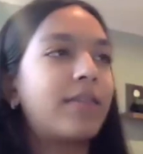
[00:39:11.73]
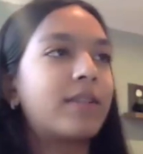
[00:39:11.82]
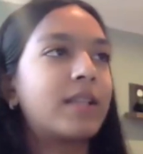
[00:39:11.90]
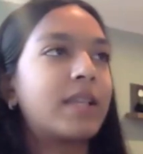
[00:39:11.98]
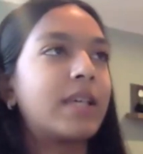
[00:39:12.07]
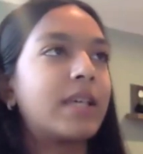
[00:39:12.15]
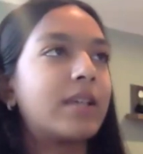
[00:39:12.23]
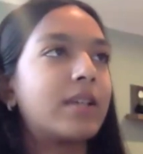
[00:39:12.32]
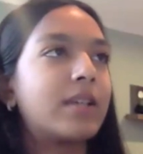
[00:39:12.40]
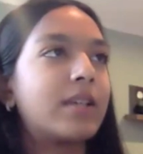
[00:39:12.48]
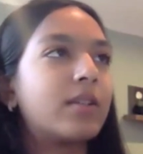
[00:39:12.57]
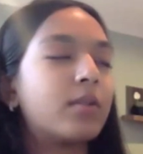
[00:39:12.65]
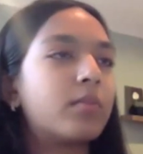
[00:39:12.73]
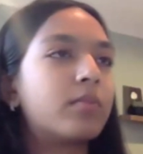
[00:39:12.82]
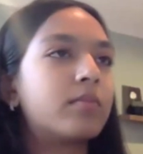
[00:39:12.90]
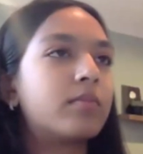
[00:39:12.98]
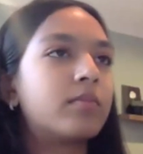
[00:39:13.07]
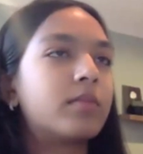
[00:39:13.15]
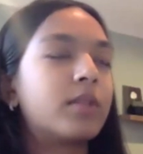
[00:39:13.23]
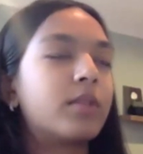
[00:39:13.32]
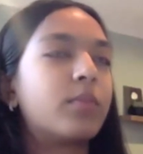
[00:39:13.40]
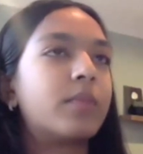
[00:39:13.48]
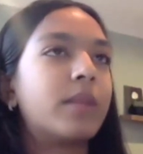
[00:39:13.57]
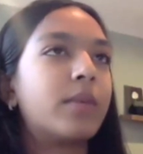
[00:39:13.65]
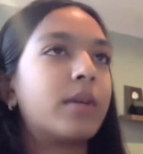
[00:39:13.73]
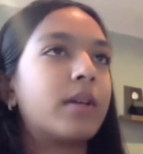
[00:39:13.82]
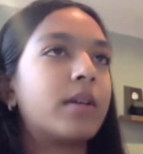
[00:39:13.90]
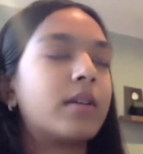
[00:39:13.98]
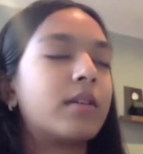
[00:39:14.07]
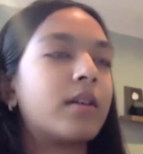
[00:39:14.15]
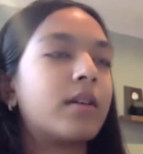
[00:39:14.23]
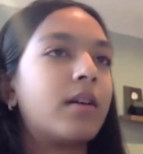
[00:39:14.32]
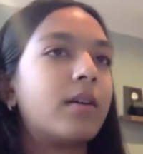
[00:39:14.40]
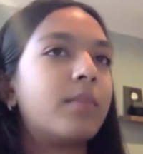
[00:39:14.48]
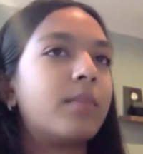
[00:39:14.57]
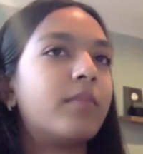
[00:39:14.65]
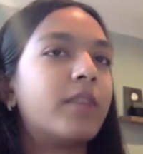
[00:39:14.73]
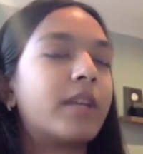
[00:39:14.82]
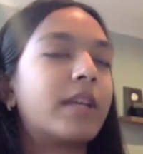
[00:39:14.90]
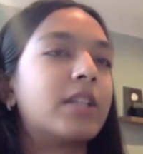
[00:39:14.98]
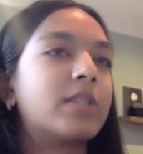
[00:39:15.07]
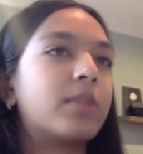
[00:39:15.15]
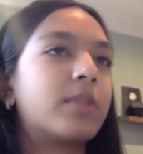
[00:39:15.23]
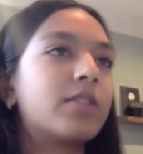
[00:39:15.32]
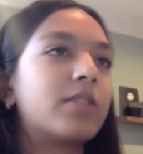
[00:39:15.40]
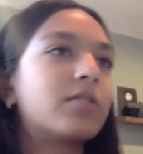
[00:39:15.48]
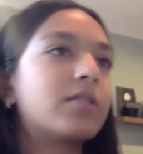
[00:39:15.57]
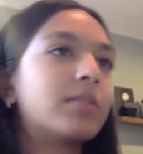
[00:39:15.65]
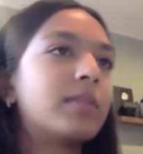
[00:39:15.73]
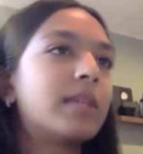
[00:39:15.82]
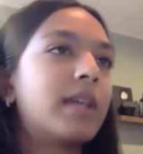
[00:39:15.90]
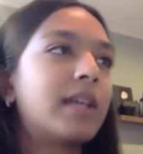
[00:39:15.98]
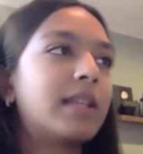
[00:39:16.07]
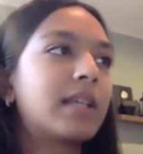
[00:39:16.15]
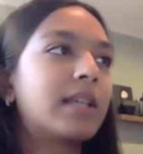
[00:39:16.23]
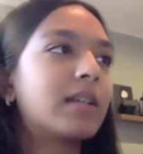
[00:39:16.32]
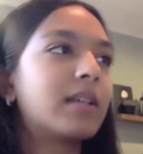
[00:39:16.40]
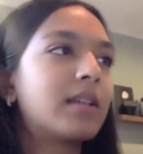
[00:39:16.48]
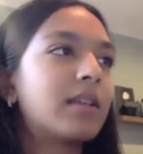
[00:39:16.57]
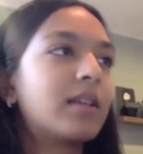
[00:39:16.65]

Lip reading: definitely, they were very inspirational to me, I think.